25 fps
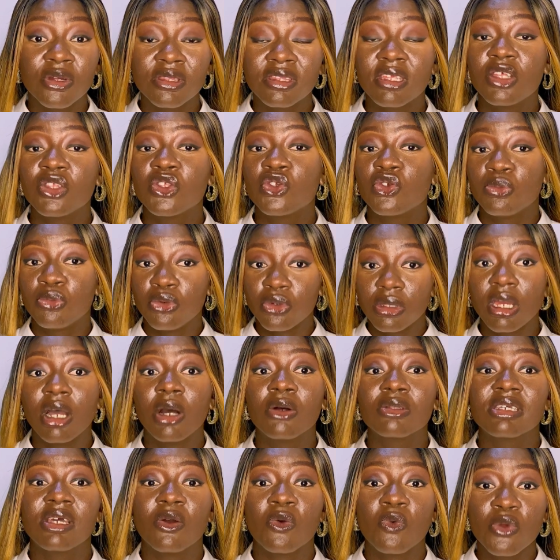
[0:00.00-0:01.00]
you put out
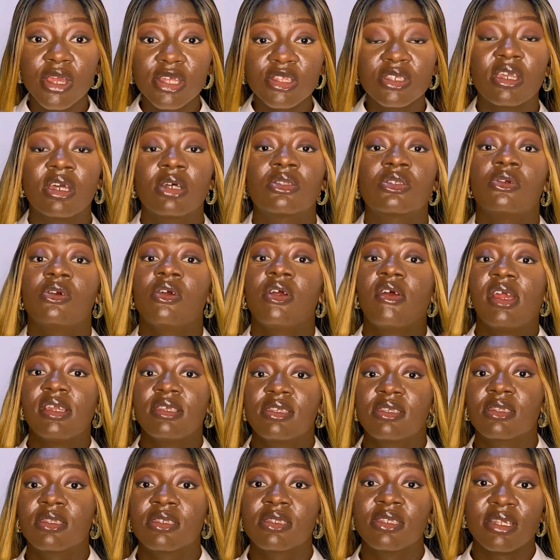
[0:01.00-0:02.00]
and where to categorize
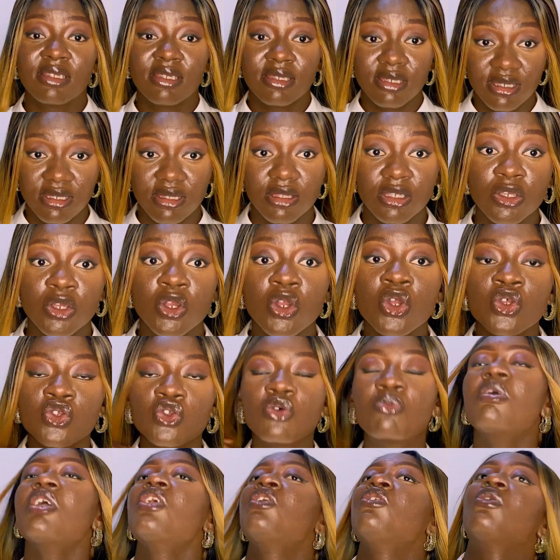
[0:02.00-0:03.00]
it. That is it. So
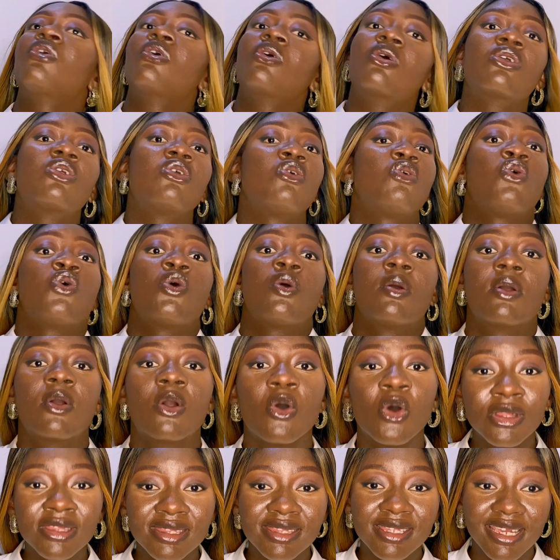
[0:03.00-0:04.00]
make your
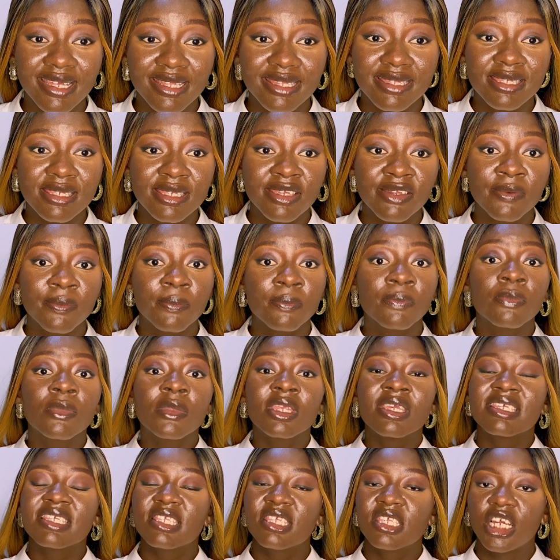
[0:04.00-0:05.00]
content
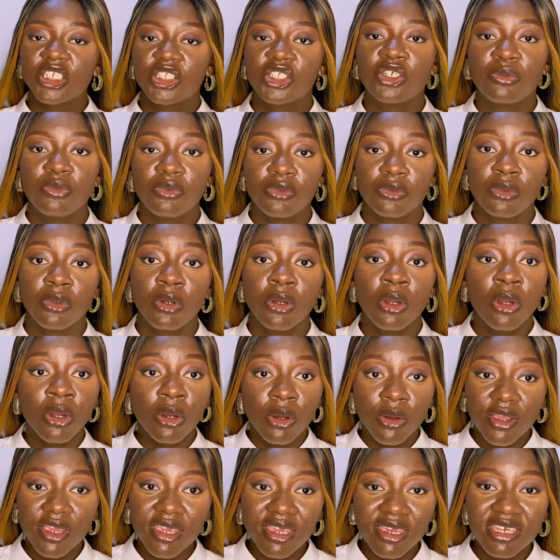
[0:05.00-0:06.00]
searchable.
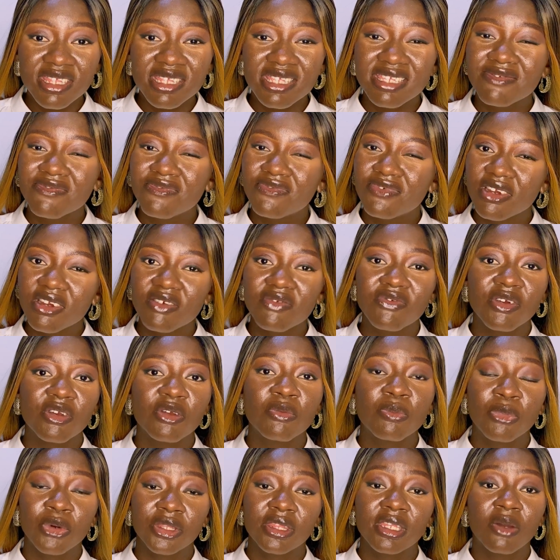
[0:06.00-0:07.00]
Okay, it is very, very
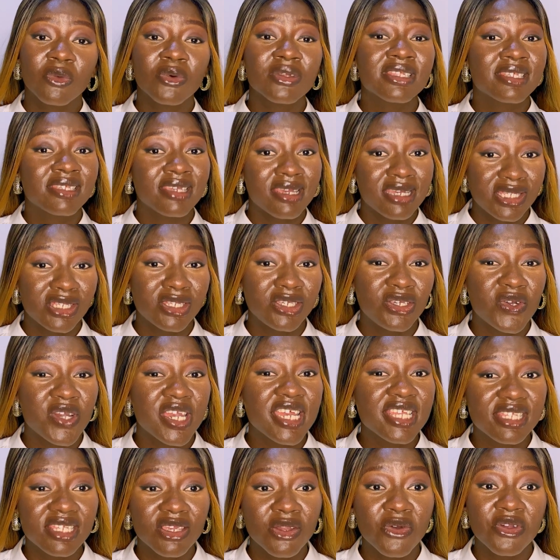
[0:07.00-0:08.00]
important. What is SEO?
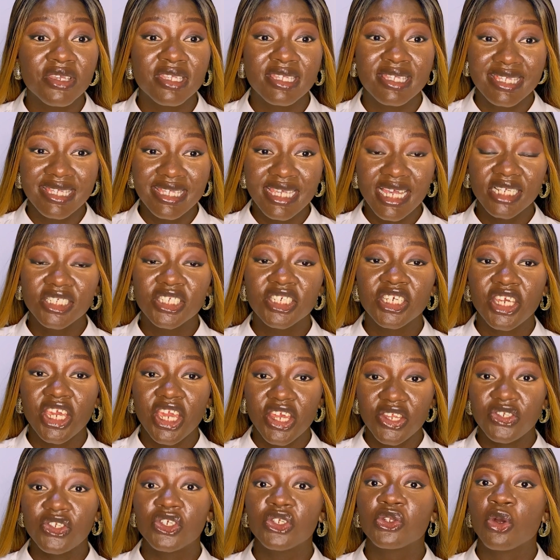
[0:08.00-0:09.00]
SEO is search
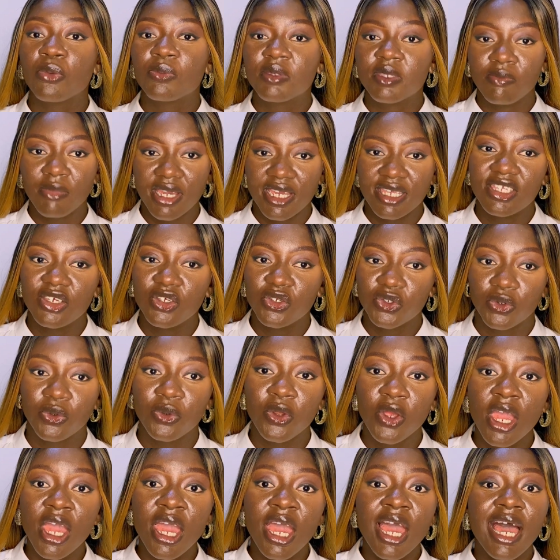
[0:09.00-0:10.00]
engine optimization.
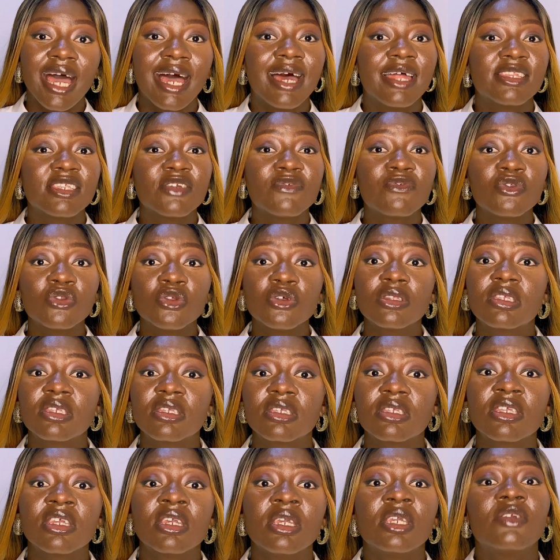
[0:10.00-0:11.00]
And if you notice,
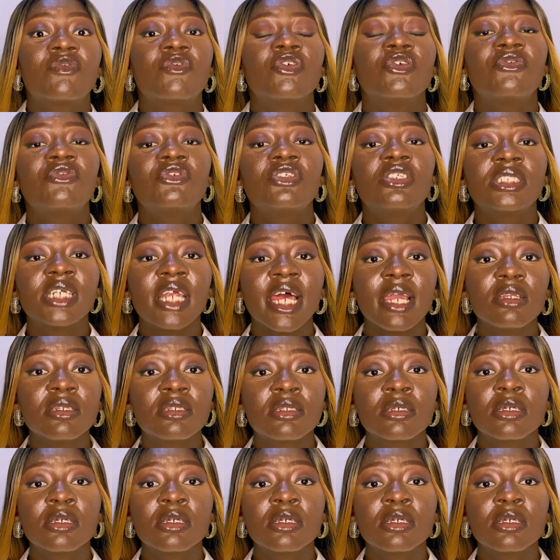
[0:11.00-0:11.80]
if you've tried,